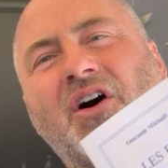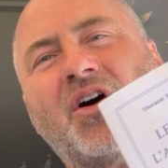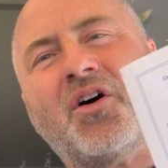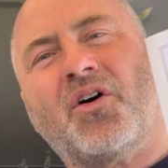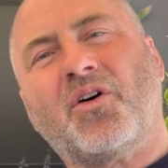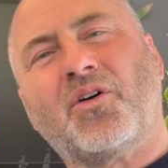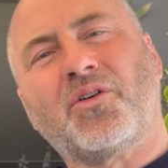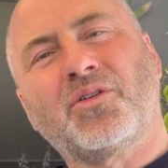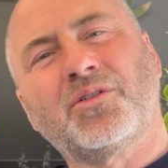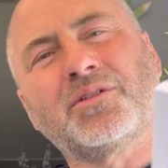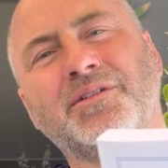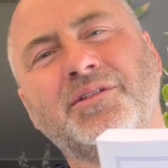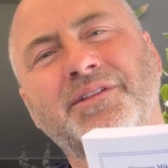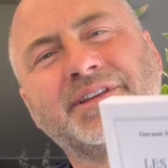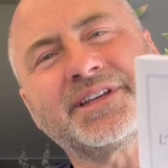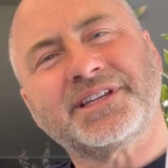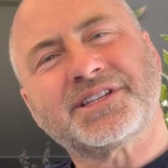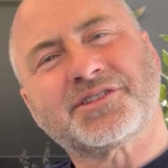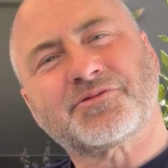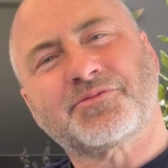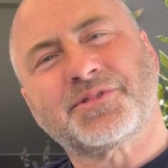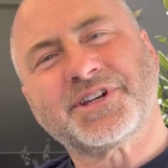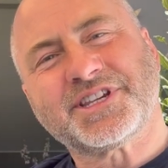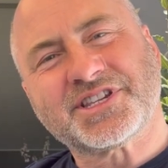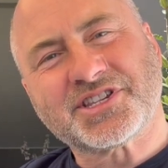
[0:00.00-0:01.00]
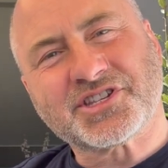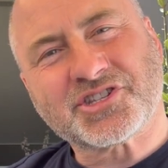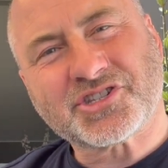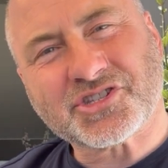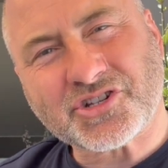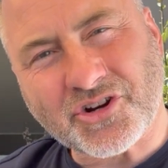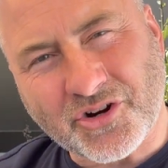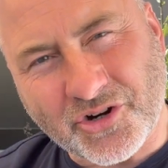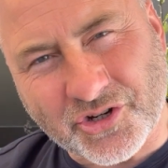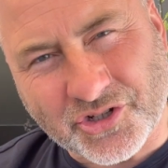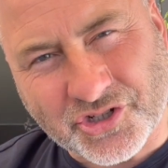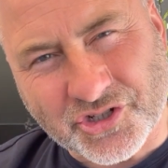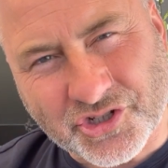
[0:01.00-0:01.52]
All this
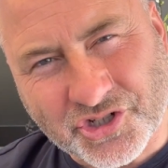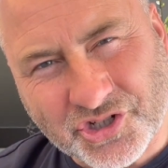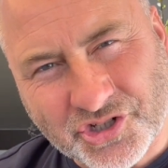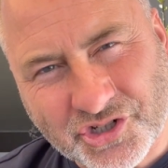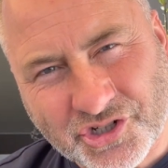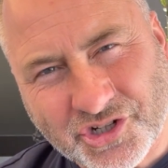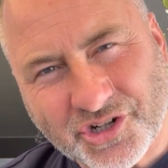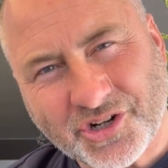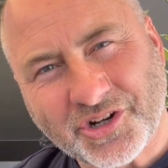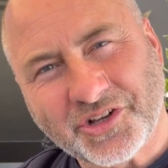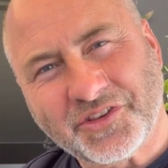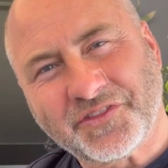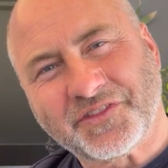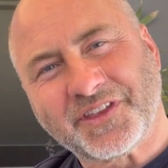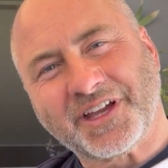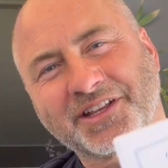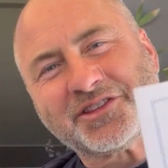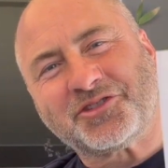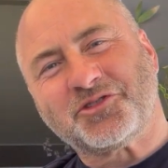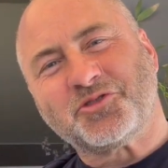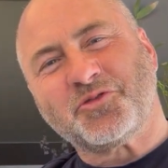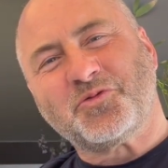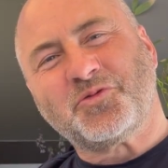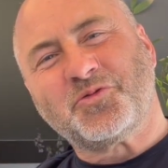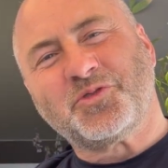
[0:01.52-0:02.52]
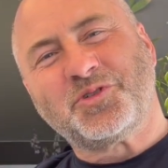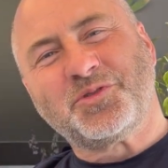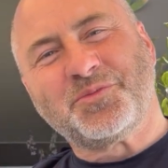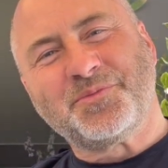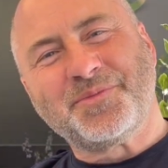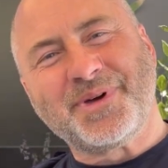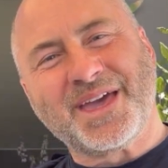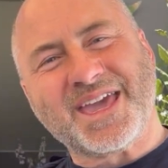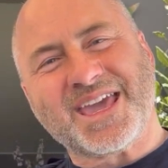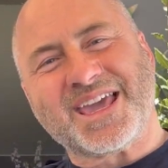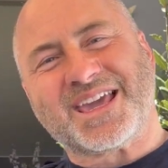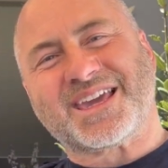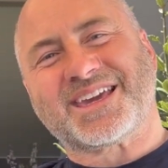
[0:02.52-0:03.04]
research that you will
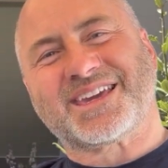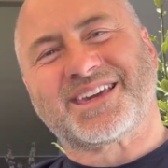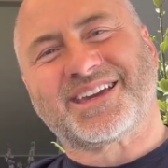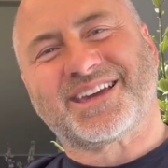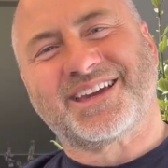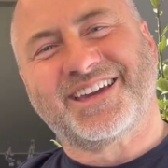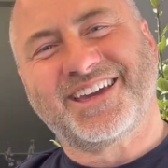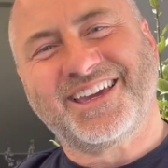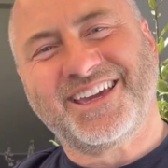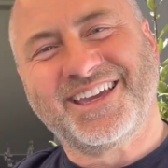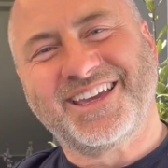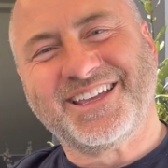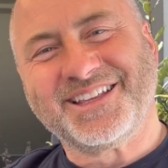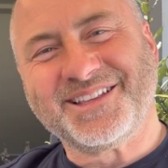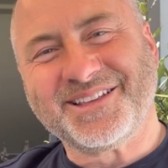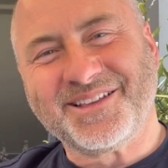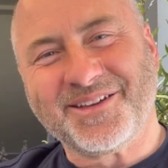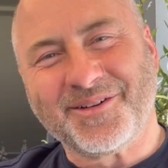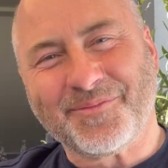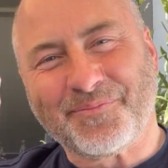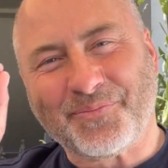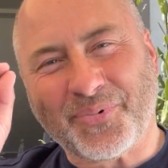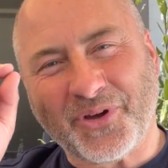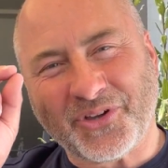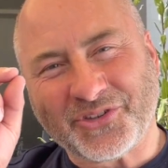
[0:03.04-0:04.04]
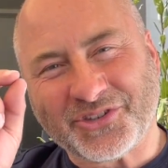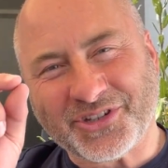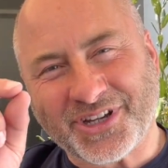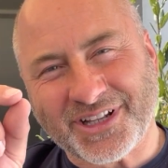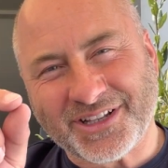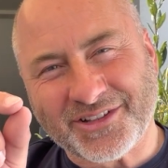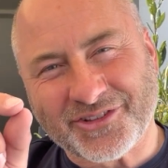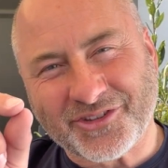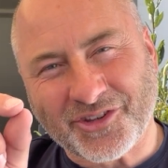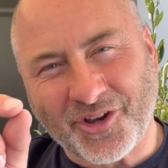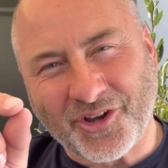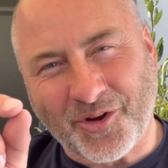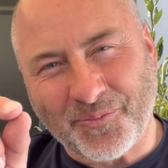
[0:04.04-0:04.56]
make in a
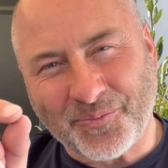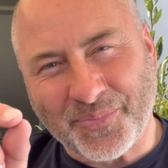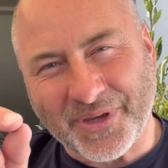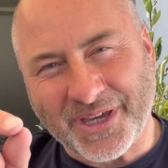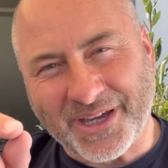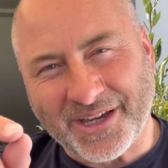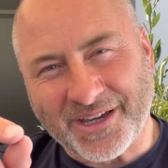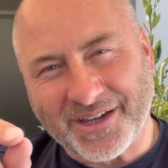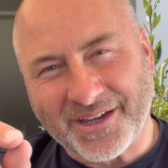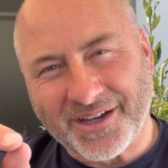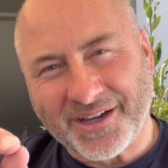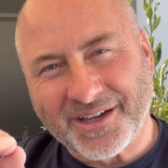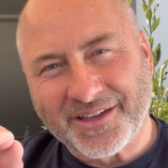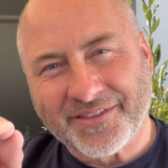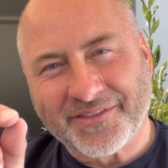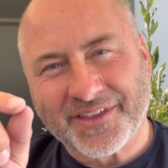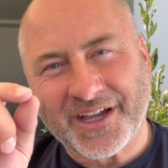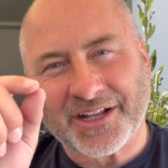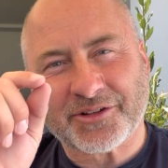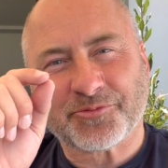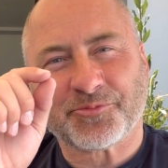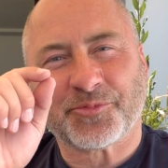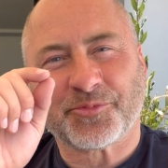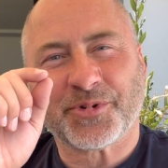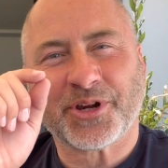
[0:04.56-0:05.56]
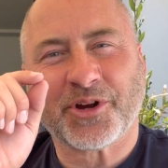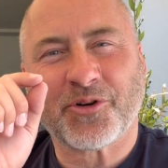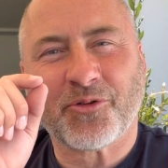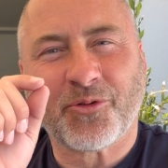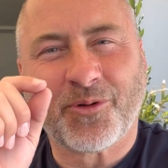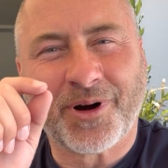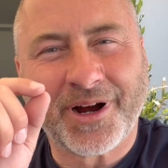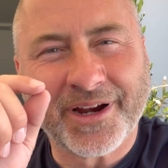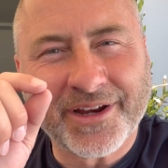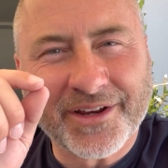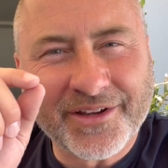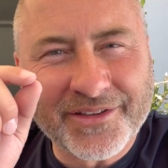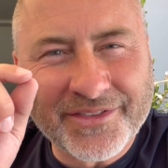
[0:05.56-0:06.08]
particular topic that
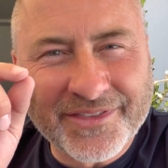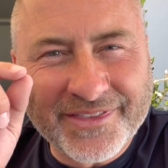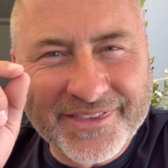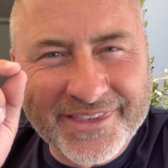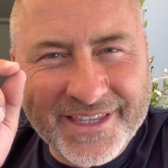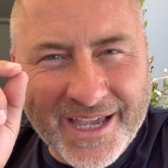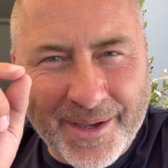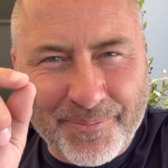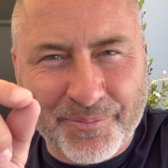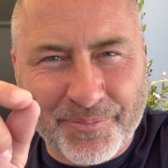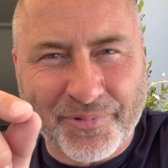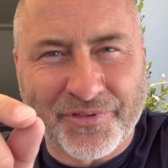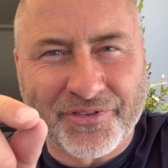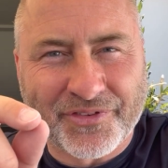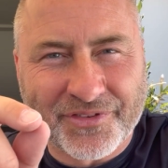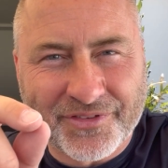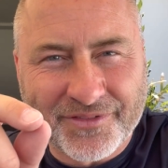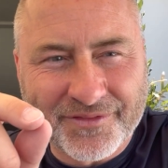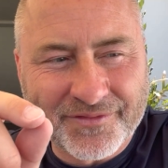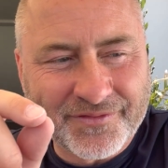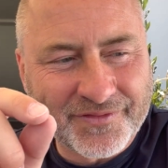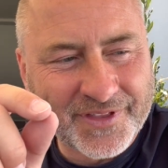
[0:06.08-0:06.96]
require depth.